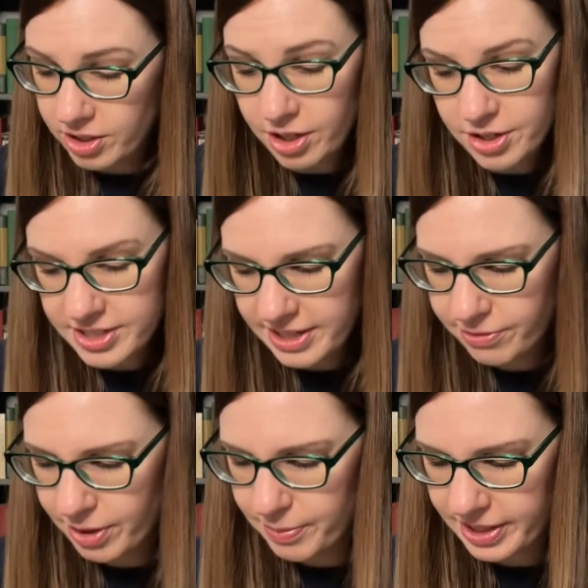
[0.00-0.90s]
First, if
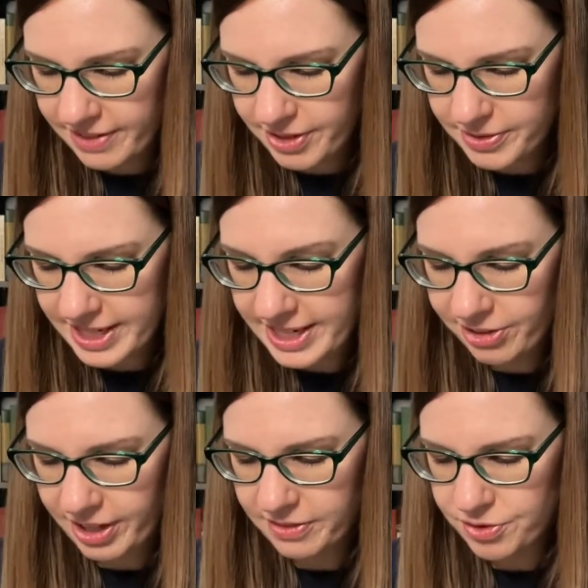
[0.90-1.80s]
one believed there was any
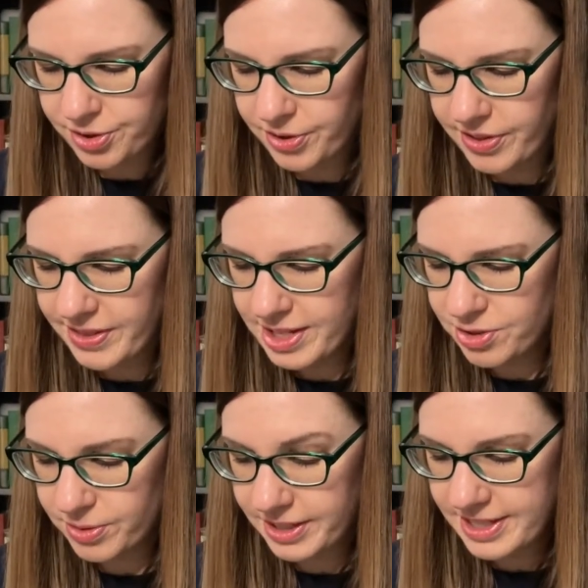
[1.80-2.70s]
grain of truth in the
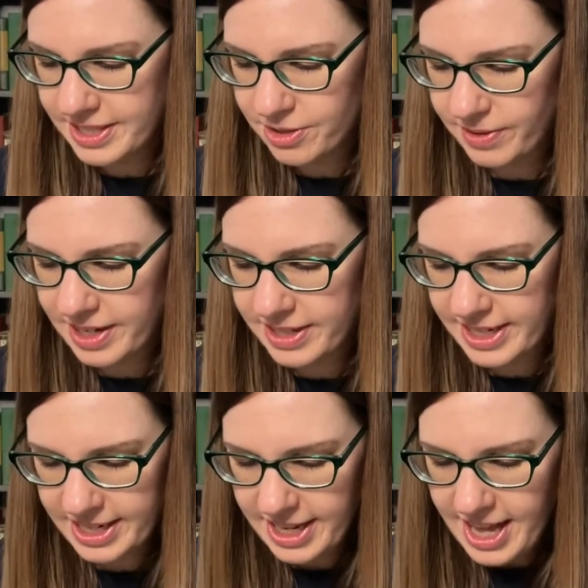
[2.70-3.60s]
stories that surrounded it,